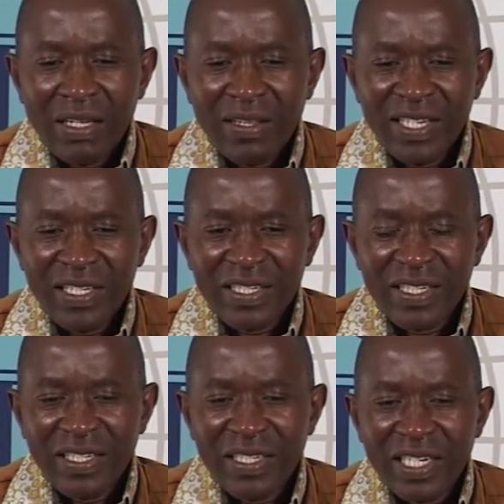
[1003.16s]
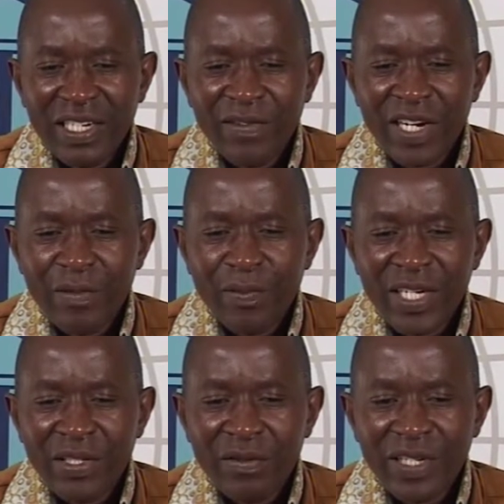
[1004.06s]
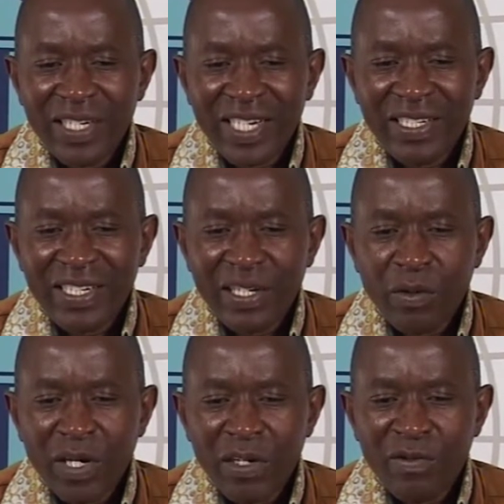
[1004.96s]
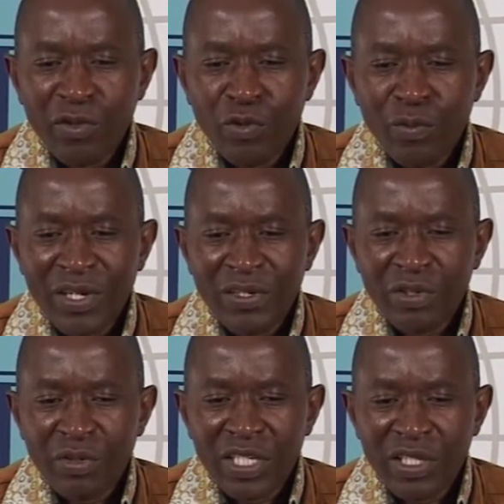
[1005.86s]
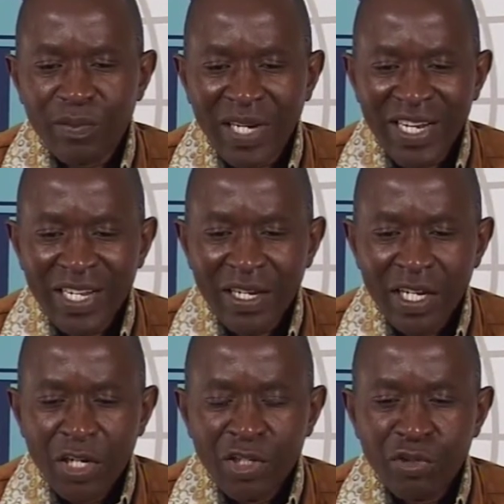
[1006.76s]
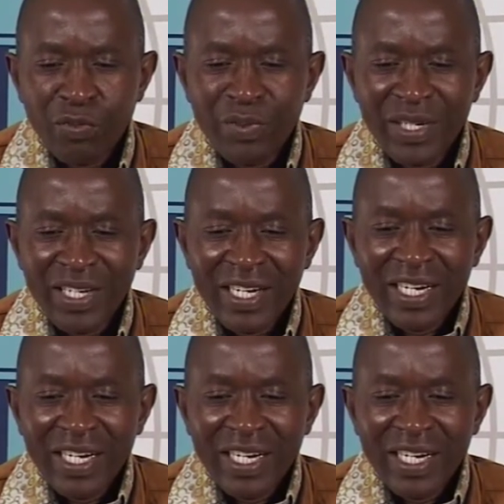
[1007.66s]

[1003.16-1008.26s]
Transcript: these significant parts of the data required for human resources planning should be